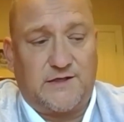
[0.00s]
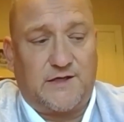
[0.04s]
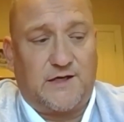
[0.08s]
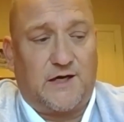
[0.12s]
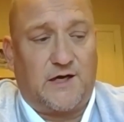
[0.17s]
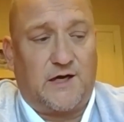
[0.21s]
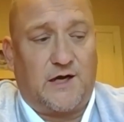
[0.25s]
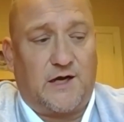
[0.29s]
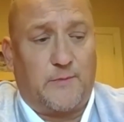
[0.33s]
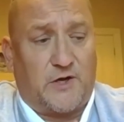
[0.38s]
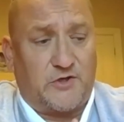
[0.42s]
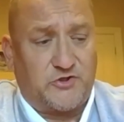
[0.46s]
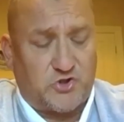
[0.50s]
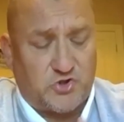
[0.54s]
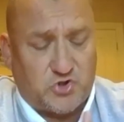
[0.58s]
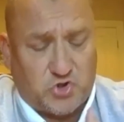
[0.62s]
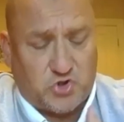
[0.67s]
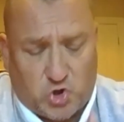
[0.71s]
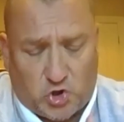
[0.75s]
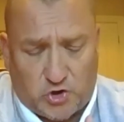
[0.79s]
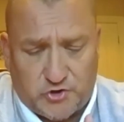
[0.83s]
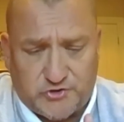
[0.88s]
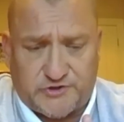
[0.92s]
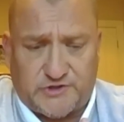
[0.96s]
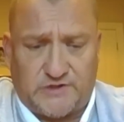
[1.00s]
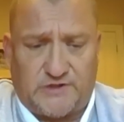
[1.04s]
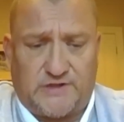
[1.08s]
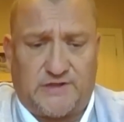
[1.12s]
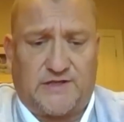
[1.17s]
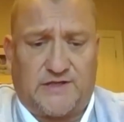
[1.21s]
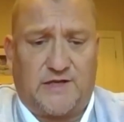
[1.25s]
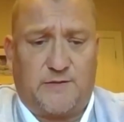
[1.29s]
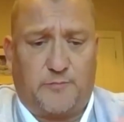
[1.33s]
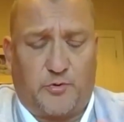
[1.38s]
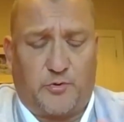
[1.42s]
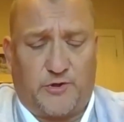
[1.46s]
and just constantly
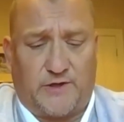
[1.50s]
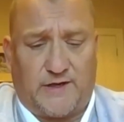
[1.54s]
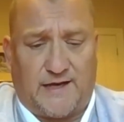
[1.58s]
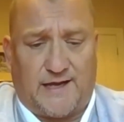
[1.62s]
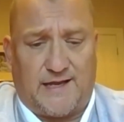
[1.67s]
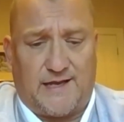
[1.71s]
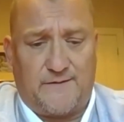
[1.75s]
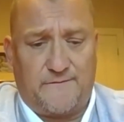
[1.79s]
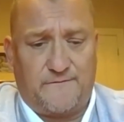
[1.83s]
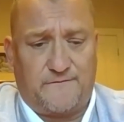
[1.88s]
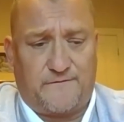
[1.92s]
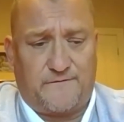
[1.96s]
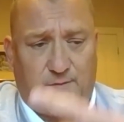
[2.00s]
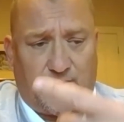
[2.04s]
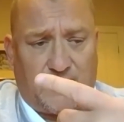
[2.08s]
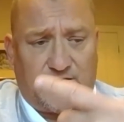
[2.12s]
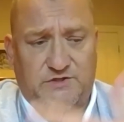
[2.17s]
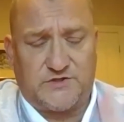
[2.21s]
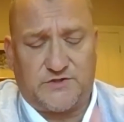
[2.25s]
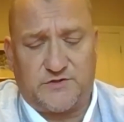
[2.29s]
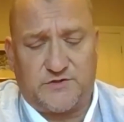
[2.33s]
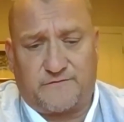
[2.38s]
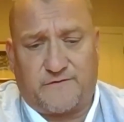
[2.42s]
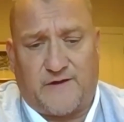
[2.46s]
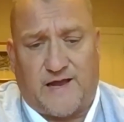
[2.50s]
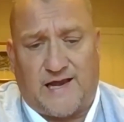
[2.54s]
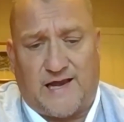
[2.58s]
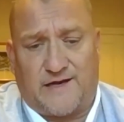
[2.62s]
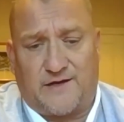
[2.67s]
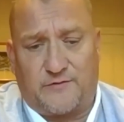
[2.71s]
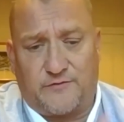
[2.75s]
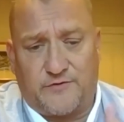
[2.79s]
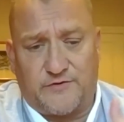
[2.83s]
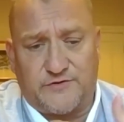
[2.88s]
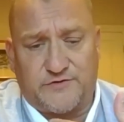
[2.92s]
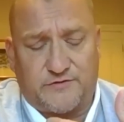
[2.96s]
keep putting out information of
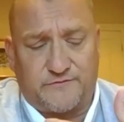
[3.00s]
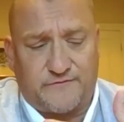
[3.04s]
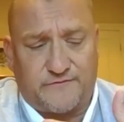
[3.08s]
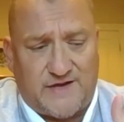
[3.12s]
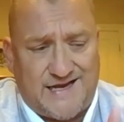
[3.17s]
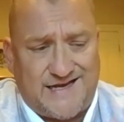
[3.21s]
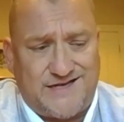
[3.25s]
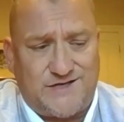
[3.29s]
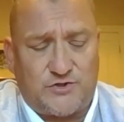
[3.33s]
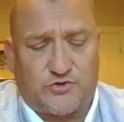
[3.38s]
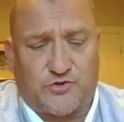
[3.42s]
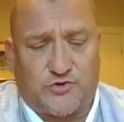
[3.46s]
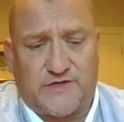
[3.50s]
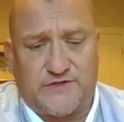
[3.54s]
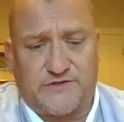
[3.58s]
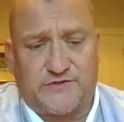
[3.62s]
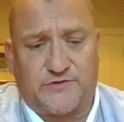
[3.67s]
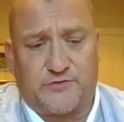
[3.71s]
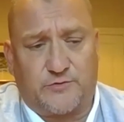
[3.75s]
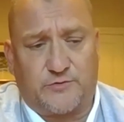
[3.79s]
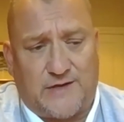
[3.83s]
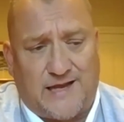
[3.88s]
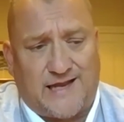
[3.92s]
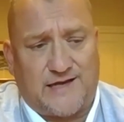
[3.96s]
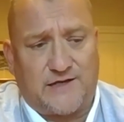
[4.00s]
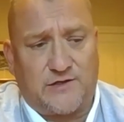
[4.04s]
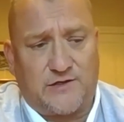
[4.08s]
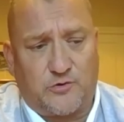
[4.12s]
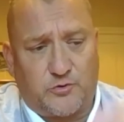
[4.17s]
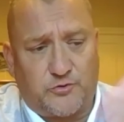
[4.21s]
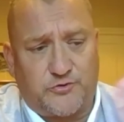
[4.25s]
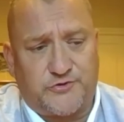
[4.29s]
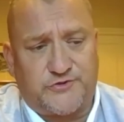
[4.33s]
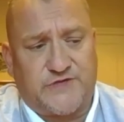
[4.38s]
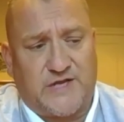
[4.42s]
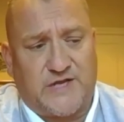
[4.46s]
value that's of interest to
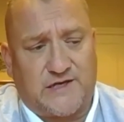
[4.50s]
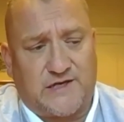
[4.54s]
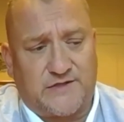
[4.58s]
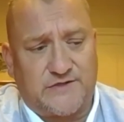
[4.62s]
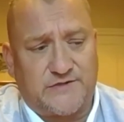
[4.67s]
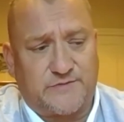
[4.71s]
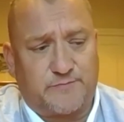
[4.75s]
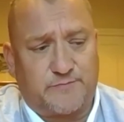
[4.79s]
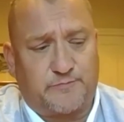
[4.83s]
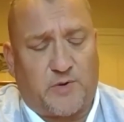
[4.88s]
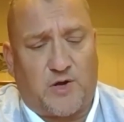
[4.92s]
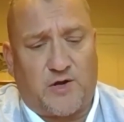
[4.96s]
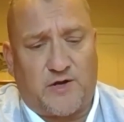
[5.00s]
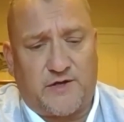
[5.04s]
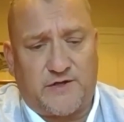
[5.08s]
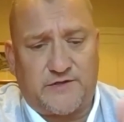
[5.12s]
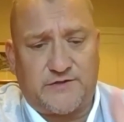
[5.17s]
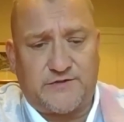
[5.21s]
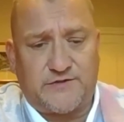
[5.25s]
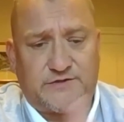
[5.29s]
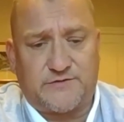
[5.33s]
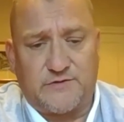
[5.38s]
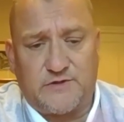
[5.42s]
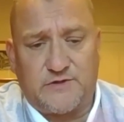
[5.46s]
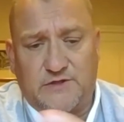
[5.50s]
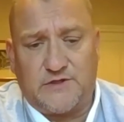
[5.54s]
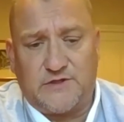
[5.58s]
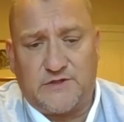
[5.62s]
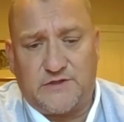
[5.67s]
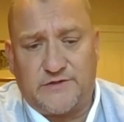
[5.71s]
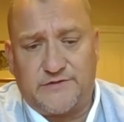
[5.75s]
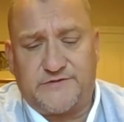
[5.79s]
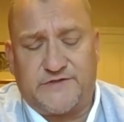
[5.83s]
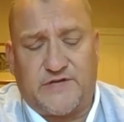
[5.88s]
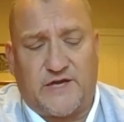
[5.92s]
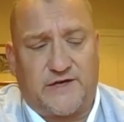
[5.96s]
landlords, sellers, buyers,
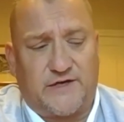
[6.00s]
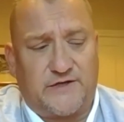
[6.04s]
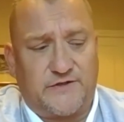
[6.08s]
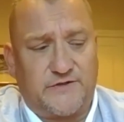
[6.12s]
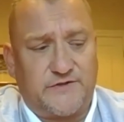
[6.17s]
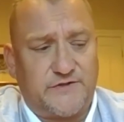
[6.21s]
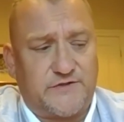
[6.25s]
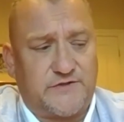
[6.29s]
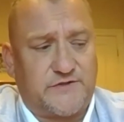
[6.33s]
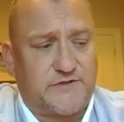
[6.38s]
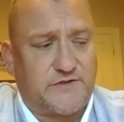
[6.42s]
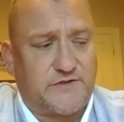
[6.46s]
tenants,